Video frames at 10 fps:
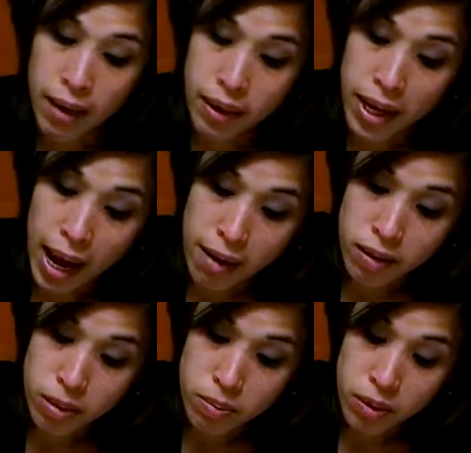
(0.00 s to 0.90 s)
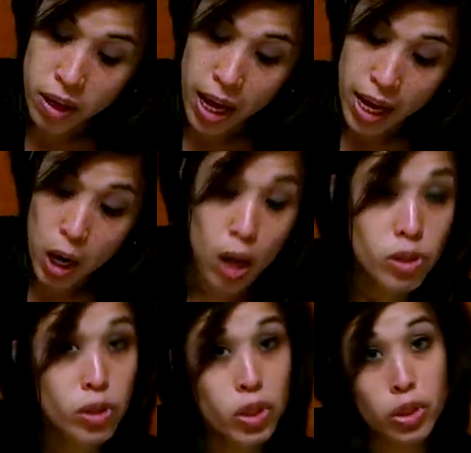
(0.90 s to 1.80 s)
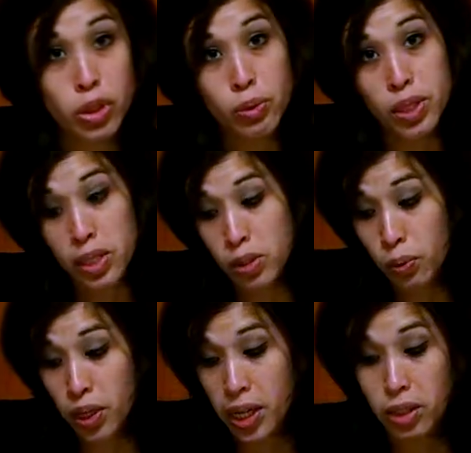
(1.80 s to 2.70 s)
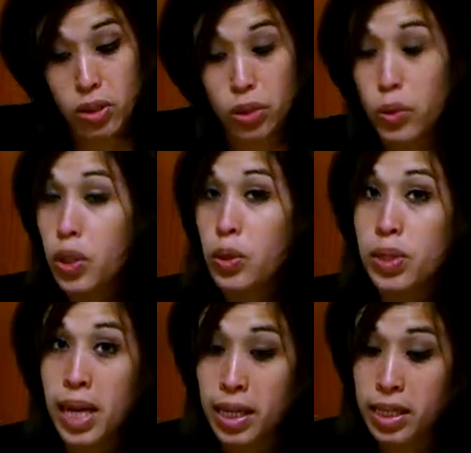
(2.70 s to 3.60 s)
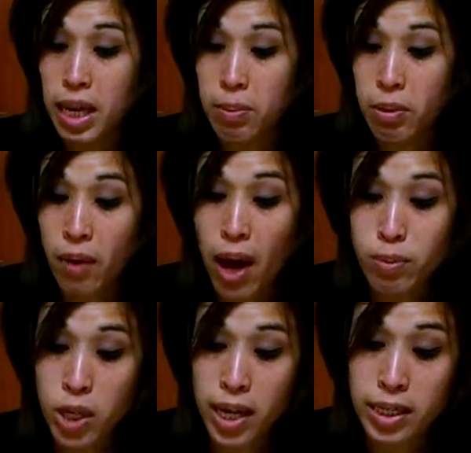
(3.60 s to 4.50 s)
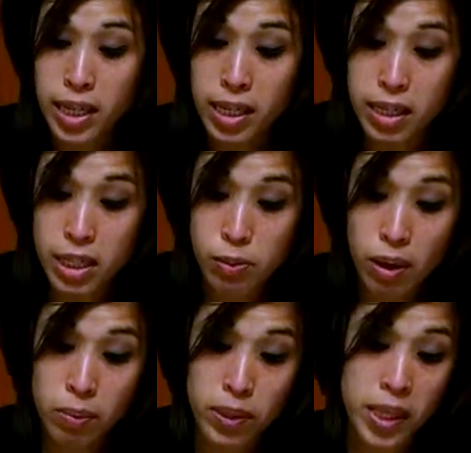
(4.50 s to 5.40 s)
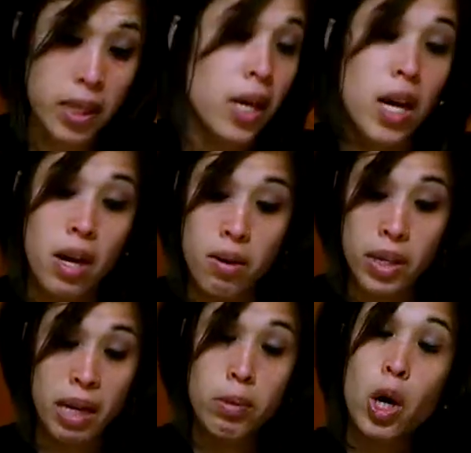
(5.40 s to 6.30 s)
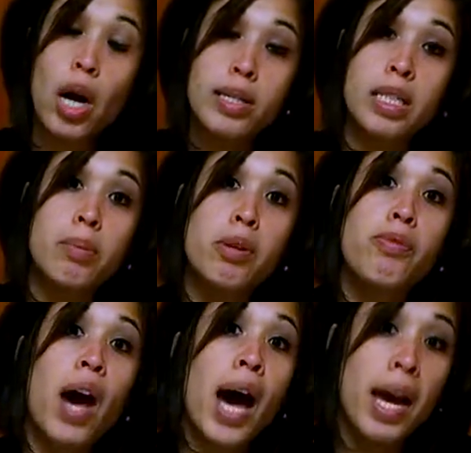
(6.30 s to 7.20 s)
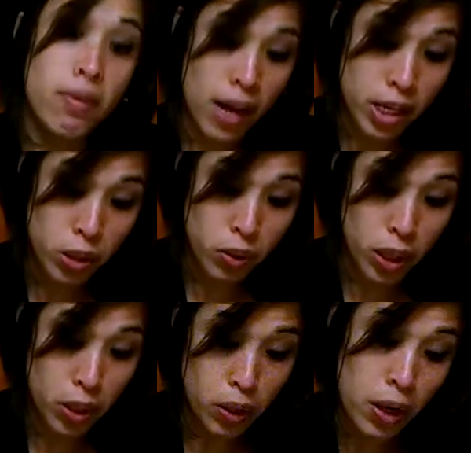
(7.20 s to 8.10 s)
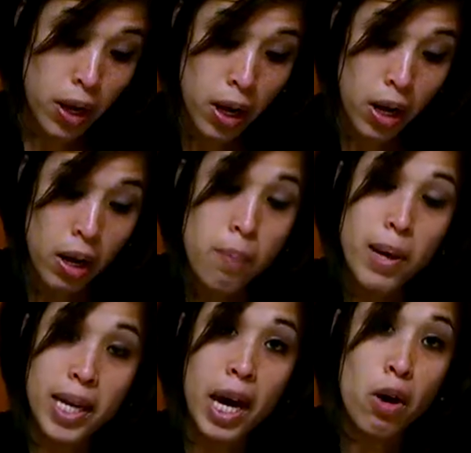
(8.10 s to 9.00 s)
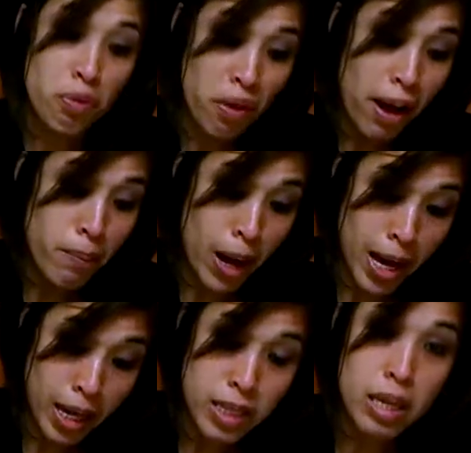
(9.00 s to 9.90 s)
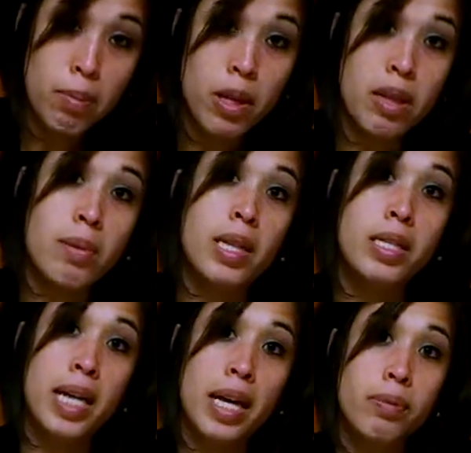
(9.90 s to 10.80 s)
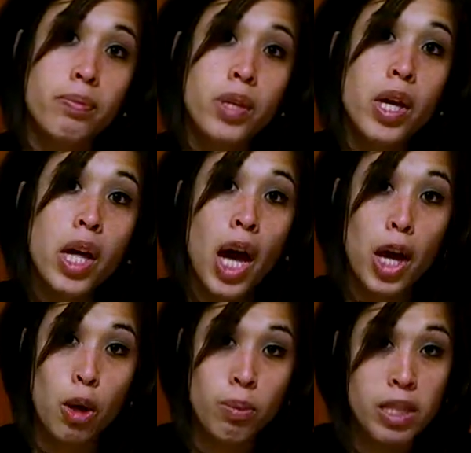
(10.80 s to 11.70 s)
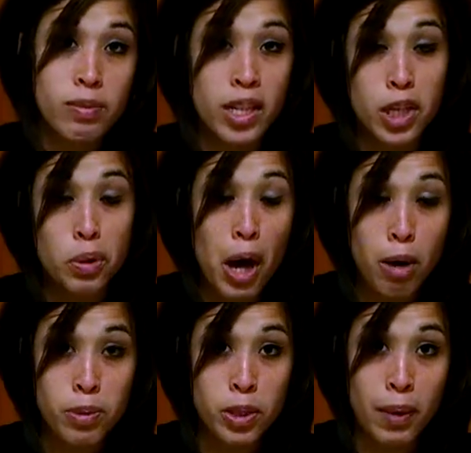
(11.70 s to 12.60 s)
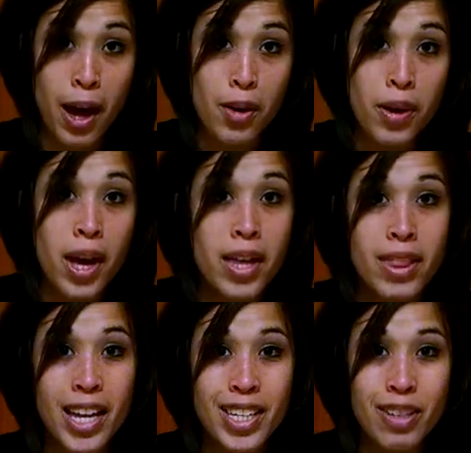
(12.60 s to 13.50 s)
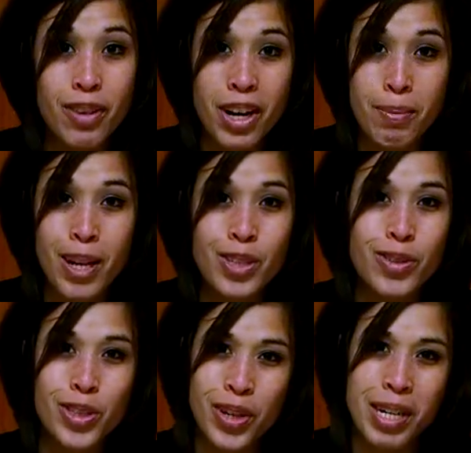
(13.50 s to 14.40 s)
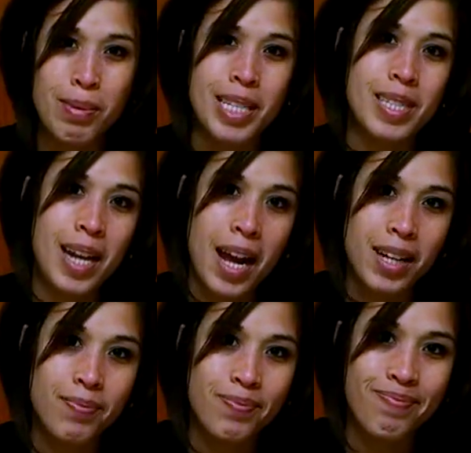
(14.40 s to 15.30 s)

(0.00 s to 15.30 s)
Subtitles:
And then have them, and also you're using sorting, so you can use any type of object. And then this one we came across the number 5, and you can pick out 5 buttons and put them in the tin. I hope this video helps you out. Thank you very much for joining me today.